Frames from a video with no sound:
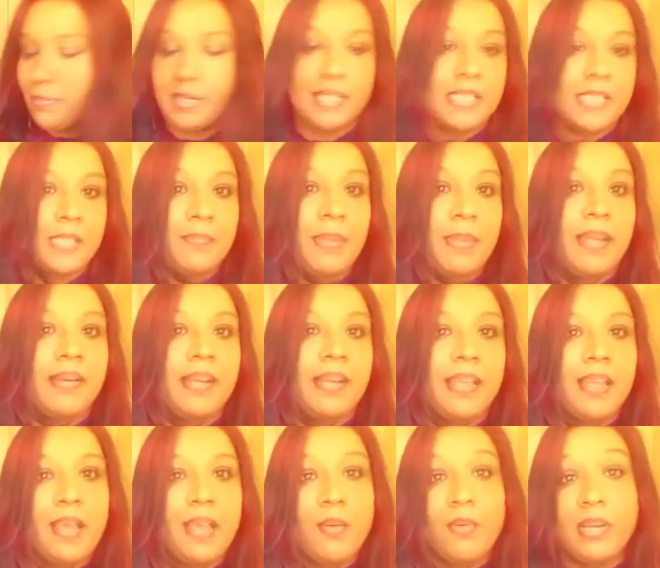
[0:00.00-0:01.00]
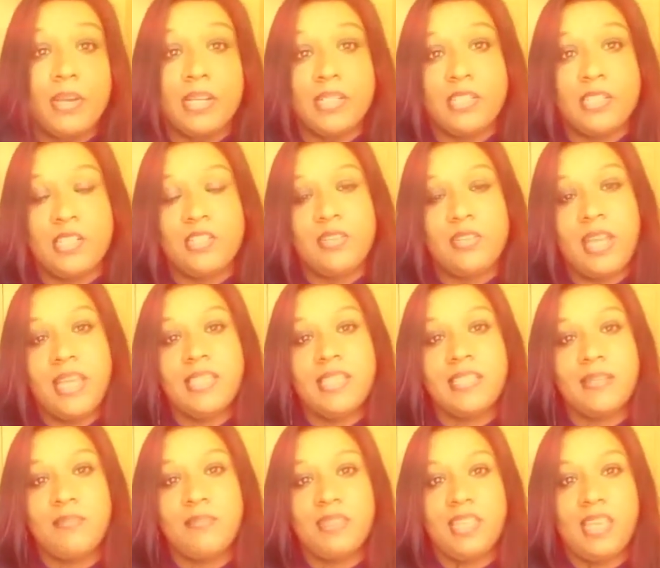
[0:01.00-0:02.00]
prosperity, I wanted to try
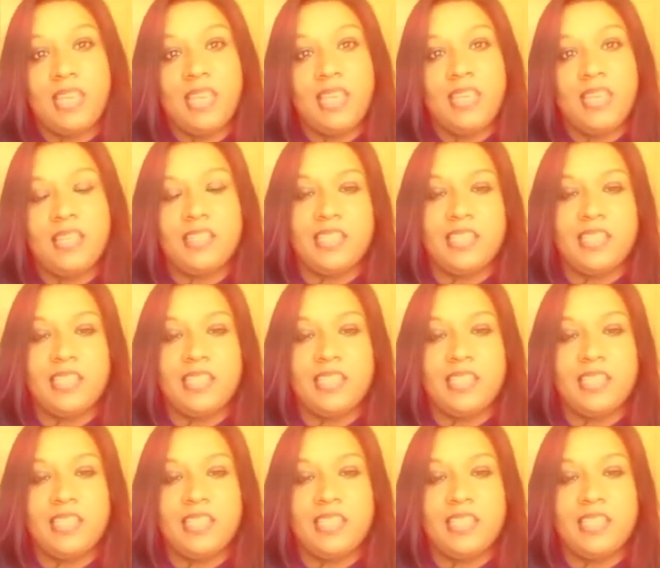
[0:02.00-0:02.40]
something.